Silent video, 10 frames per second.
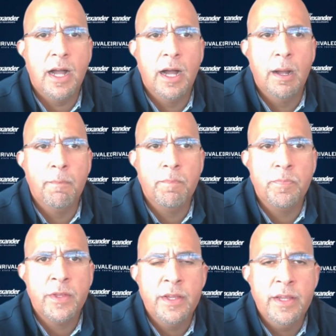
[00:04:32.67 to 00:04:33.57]

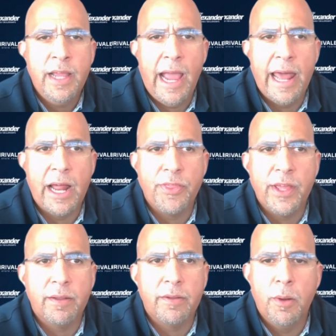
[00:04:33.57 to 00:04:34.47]
And I
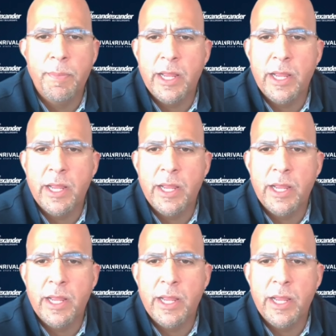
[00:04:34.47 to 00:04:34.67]
think,